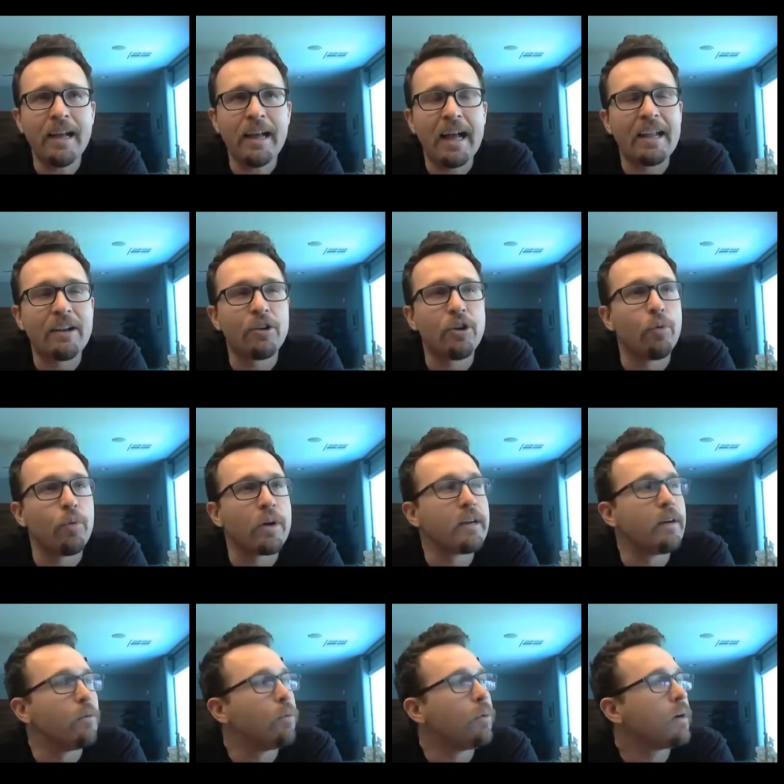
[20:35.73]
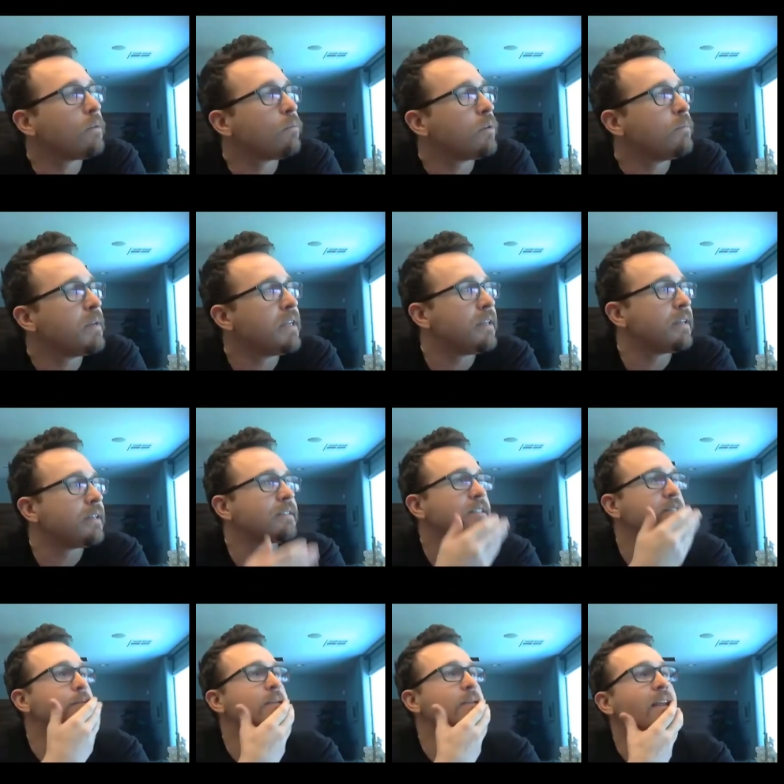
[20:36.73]
I don't know, what would be
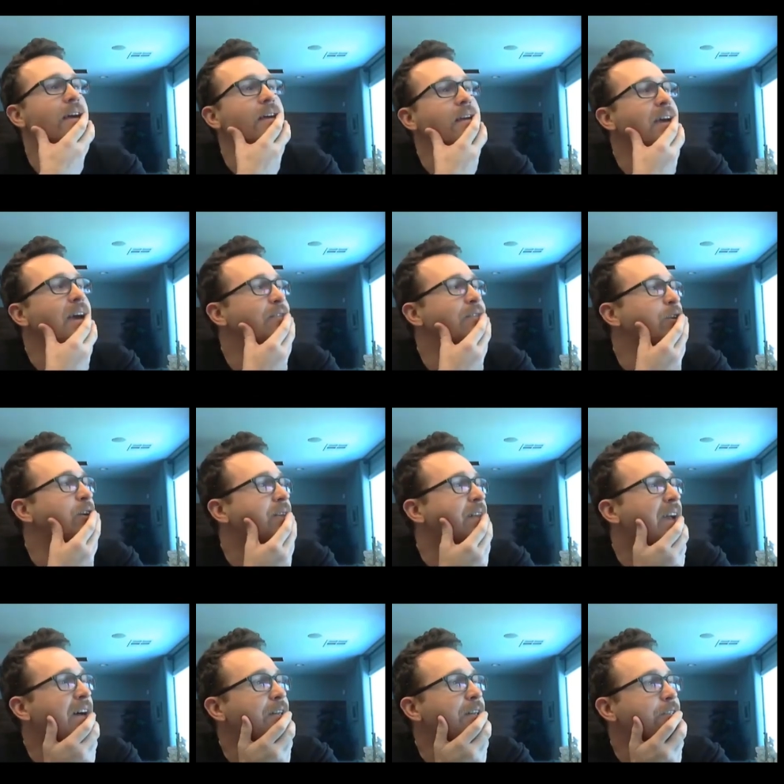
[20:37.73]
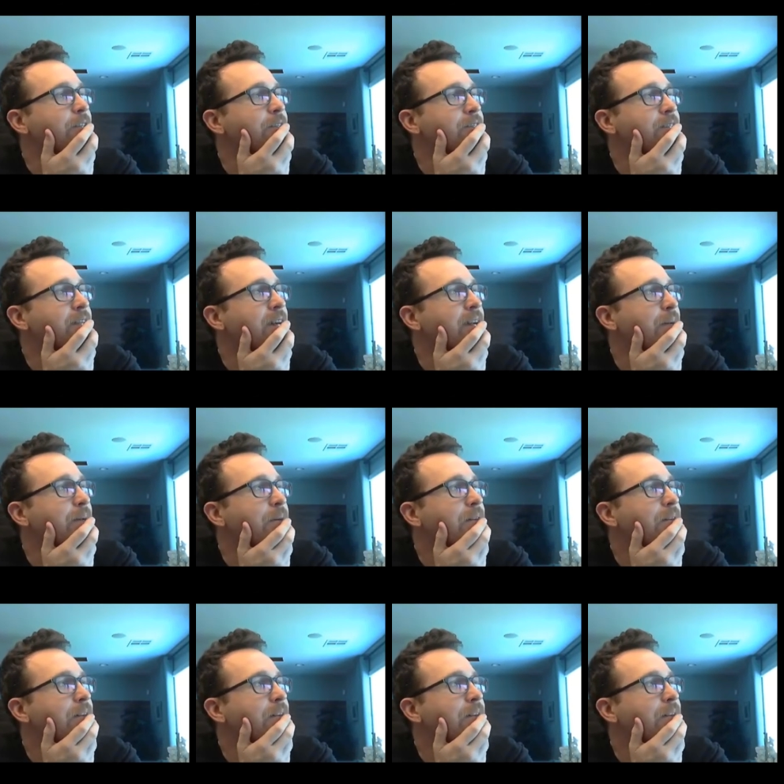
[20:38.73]
something that you have around the house all the time?